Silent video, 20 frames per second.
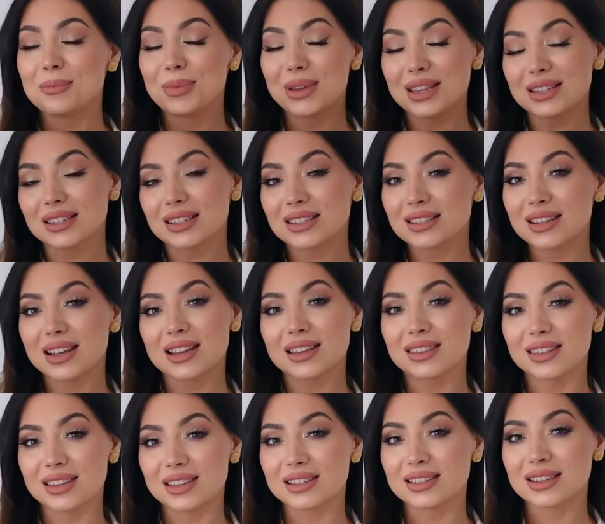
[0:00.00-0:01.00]
Pieces like
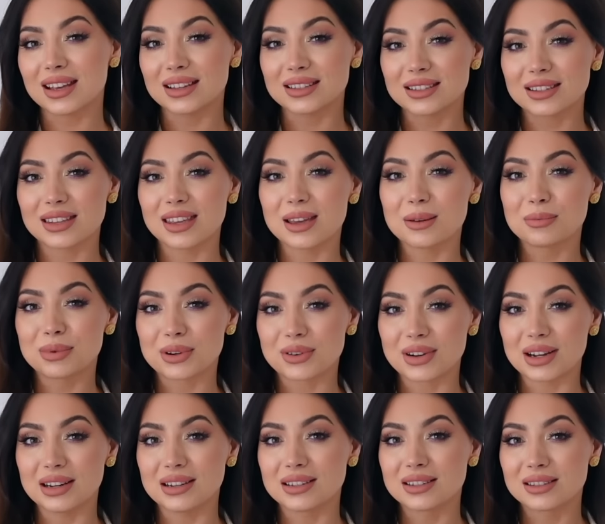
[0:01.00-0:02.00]
this at
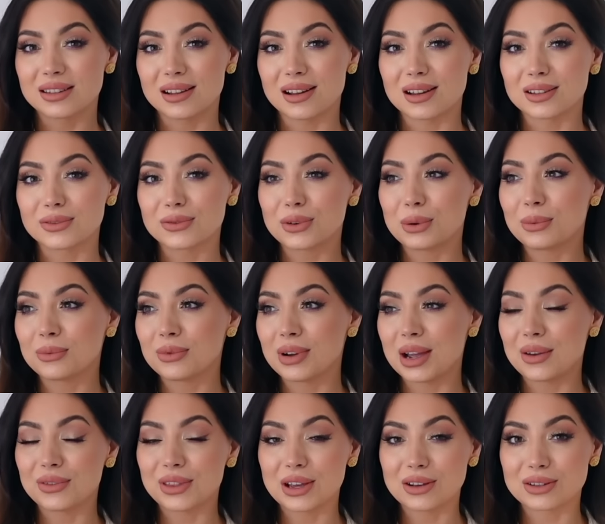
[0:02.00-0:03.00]
Schiaparelli start from
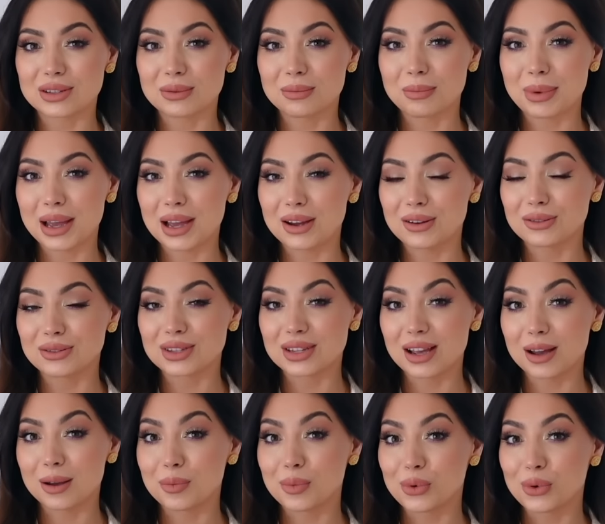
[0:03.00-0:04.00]
5,000 pounds
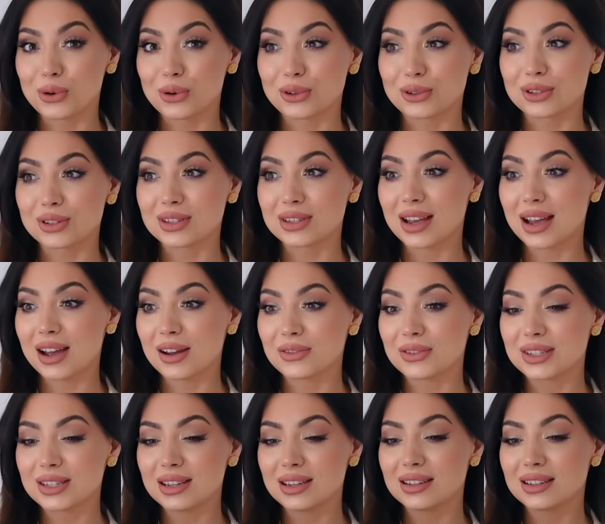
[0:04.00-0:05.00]
upwards. I've
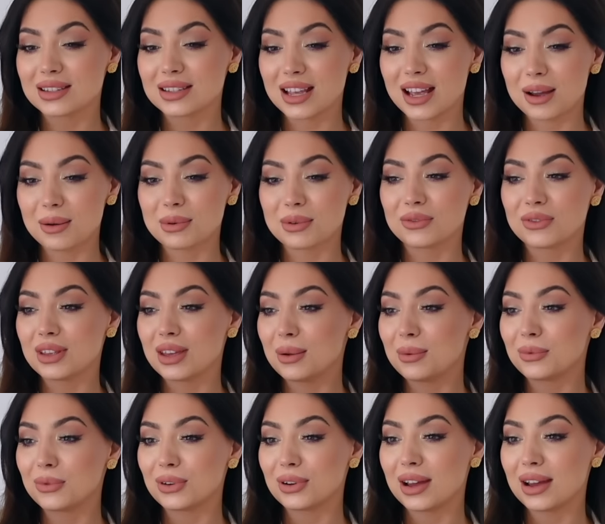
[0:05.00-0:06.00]
seen some of them
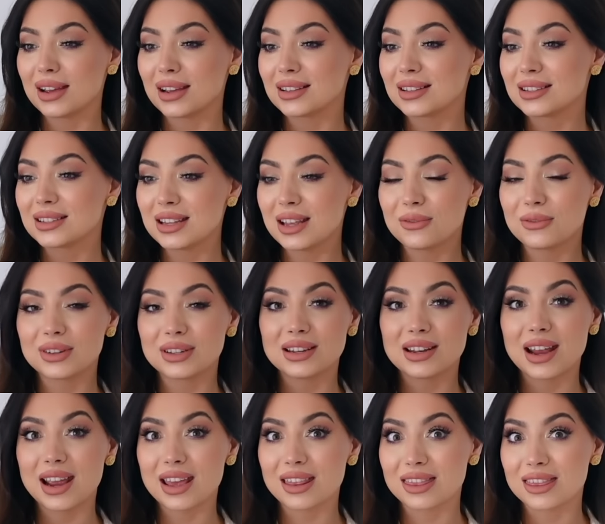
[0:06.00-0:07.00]
for like seven,
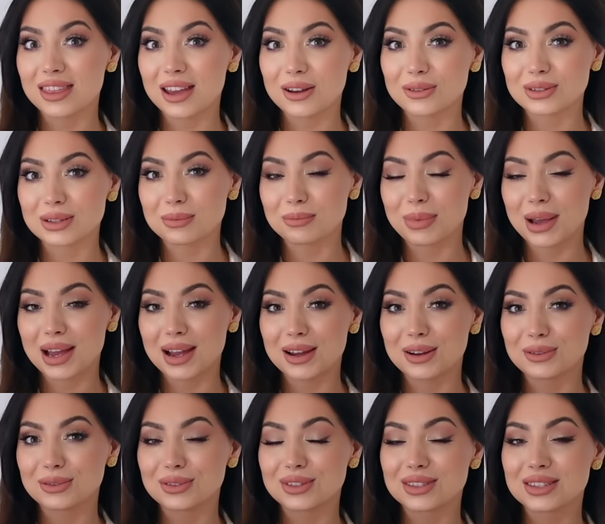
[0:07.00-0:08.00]
8,000
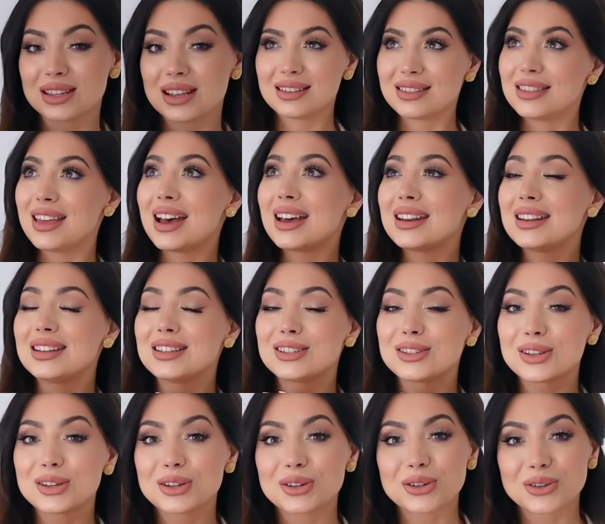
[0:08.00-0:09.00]
pounds. That
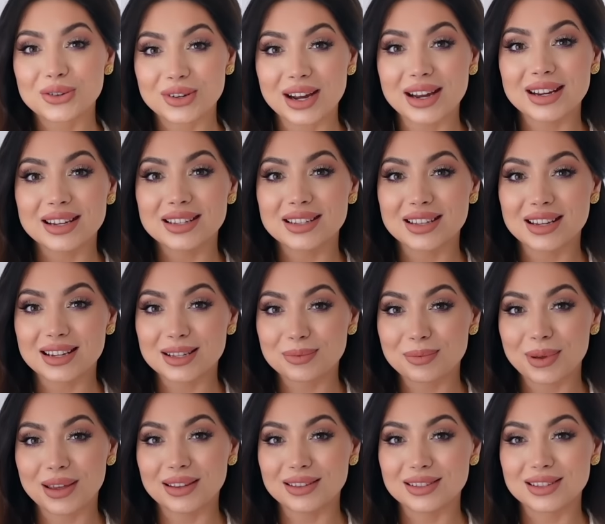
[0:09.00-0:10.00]
is crazy
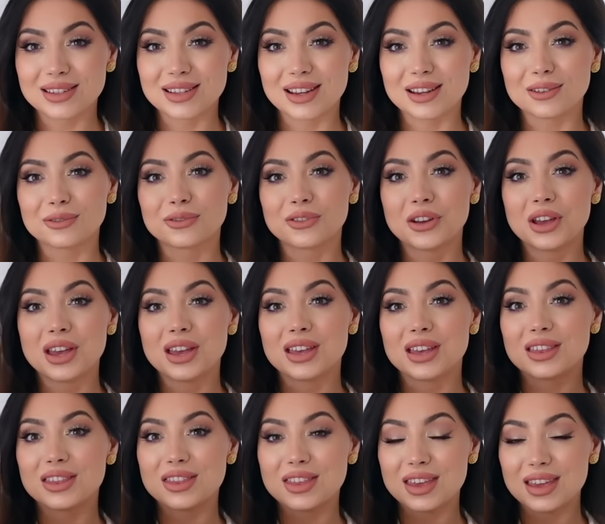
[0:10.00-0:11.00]
expensive.
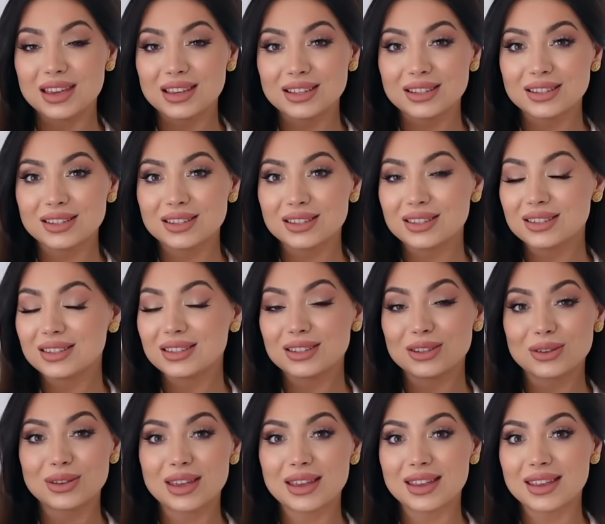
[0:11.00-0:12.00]
This,
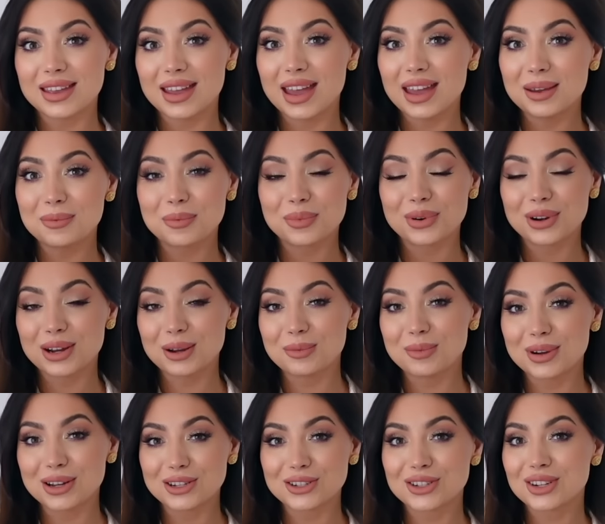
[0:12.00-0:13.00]
you can get pretty
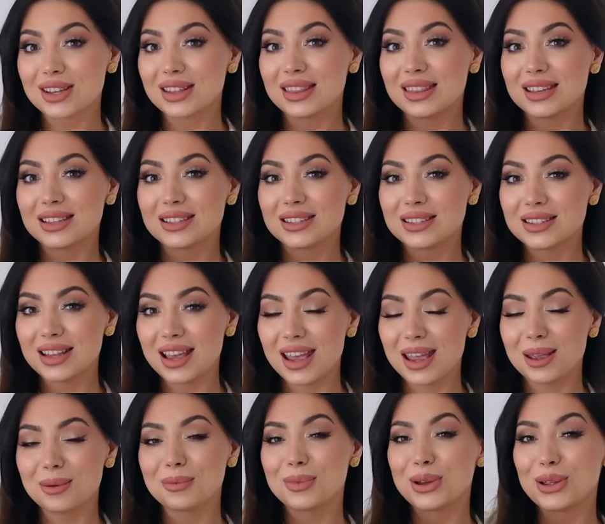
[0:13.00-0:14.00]
much the
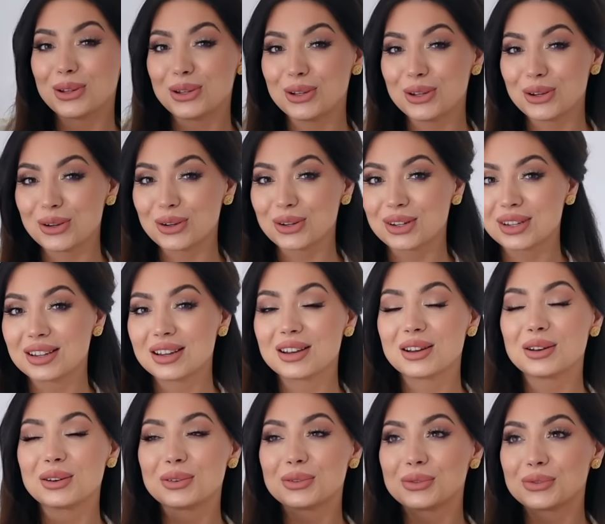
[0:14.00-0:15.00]
same look
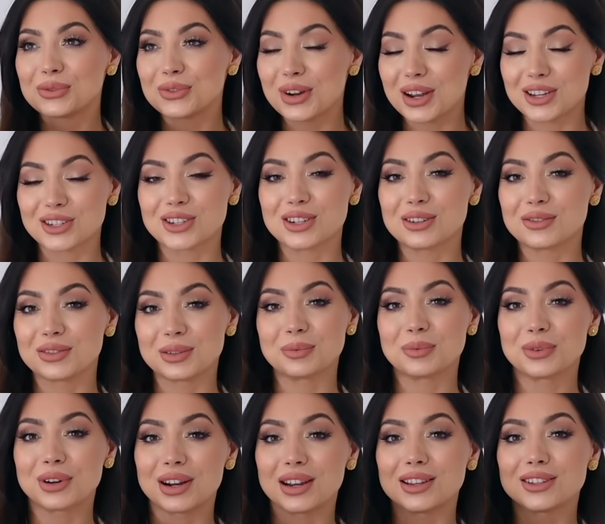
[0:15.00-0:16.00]
fraction of the
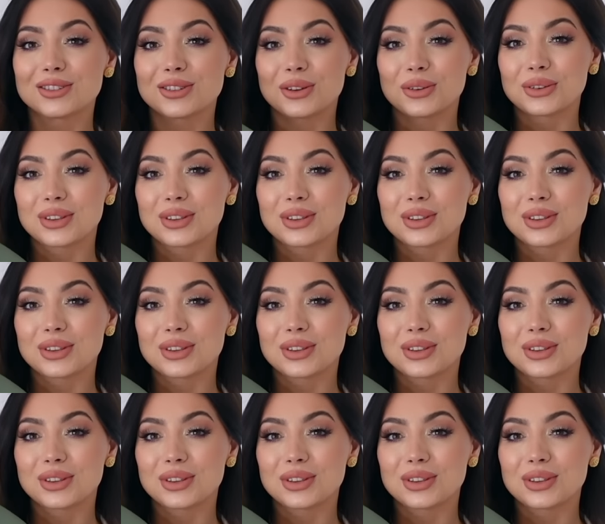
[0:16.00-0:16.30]
price,